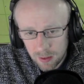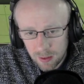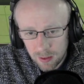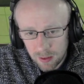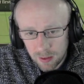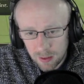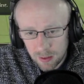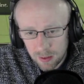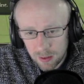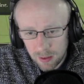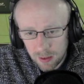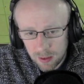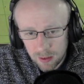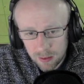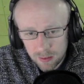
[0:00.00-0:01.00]
And he
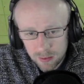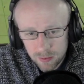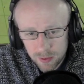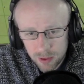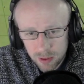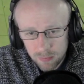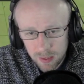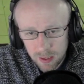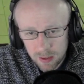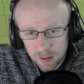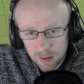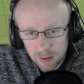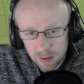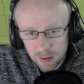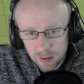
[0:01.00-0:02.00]
can't switch
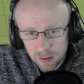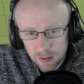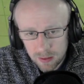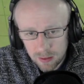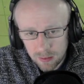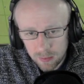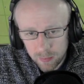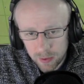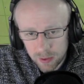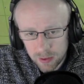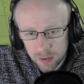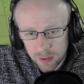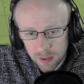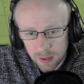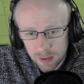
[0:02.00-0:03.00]
command, so it'll be just
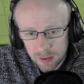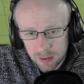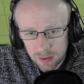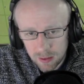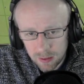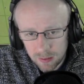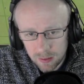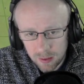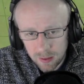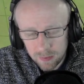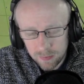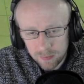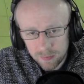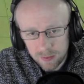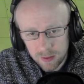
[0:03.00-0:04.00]
the guys to the
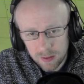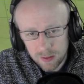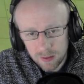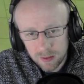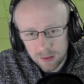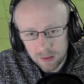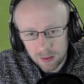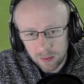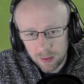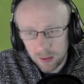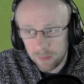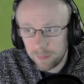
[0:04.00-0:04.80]
left. There we go.